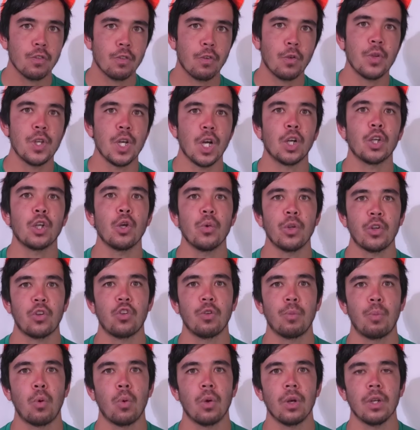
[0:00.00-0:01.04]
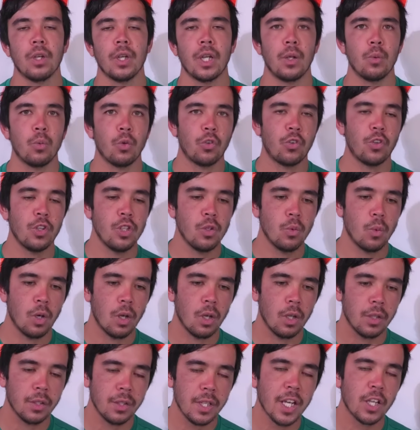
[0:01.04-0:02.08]
for the ongoing support, and we'll see you
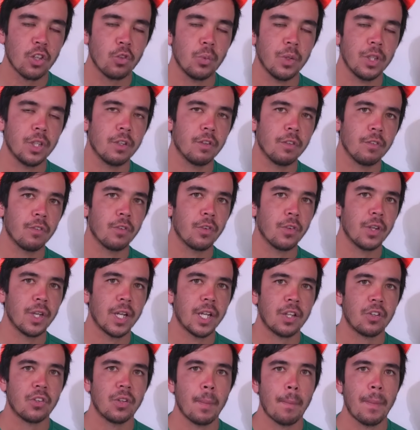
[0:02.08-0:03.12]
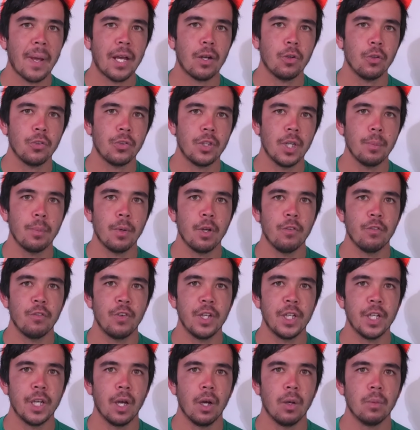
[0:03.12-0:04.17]
all next week for the next paddle tip
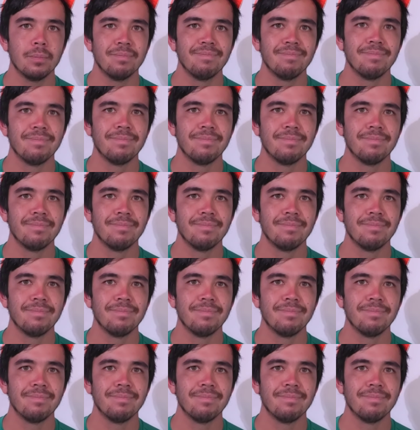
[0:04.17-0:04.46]
video.